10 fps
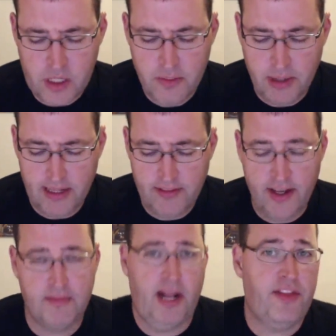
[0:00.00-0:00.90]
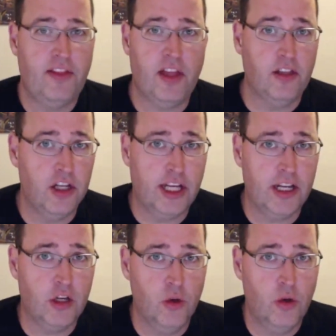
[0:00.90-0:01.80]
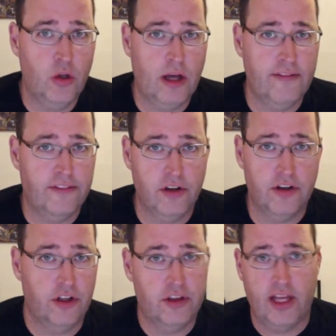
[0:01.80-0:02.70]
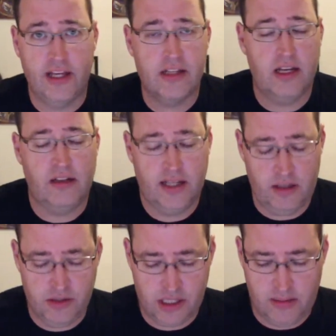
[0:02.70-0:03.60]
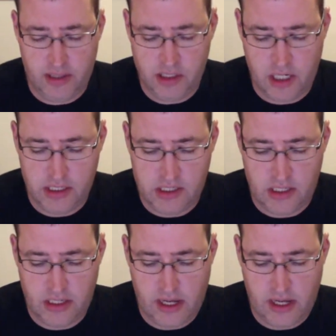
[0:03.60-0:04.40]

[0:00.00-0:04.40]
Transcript: But I think they look kind of cool. I've heard good things, kind of like you said, Big Johnson.